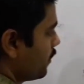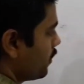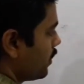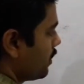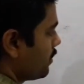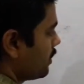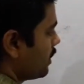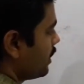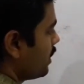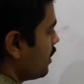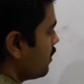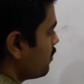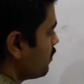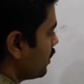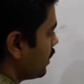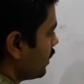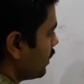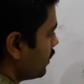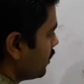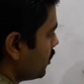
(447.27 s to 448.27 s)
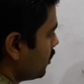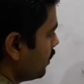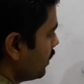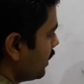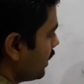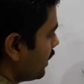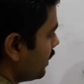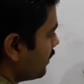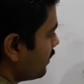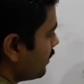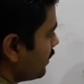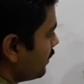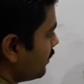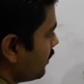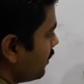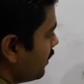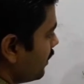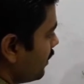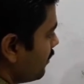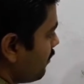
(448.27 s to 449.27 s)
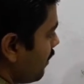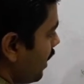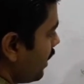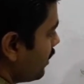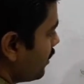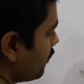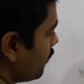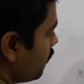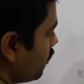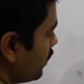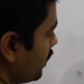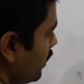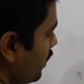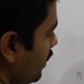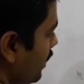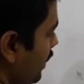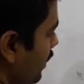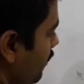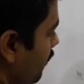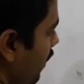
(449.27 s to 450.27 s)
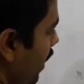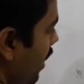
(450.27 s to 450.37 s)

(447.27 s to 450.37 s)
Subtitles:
from the number. You will get 600 minus 40, you will get